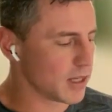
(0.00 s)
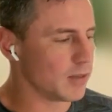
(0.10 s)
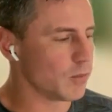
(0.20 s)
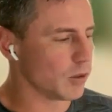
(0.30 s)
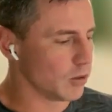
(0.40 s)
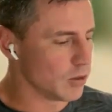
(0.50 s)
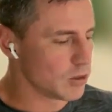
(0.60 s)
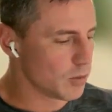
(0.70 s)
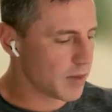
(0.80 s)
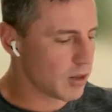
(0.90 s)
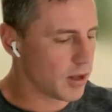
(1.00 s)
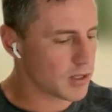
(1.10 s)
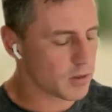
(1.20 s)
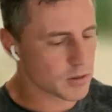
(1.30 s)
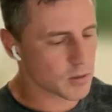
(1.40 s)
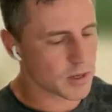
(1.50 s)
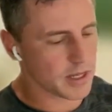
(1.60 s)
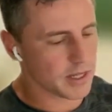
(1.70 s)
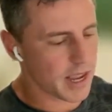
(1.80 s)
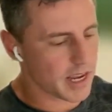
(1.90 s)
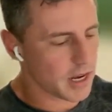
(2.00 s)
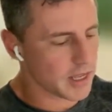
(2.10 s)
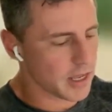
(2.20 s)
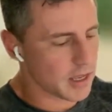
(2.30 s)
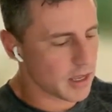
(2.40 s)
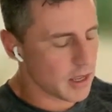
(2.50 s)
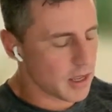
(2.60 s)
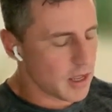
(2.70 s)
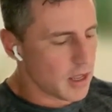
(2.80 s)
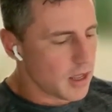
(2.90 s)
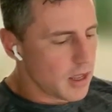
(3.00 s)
because I didn't want to lose all my clients while I was working in the AI gig.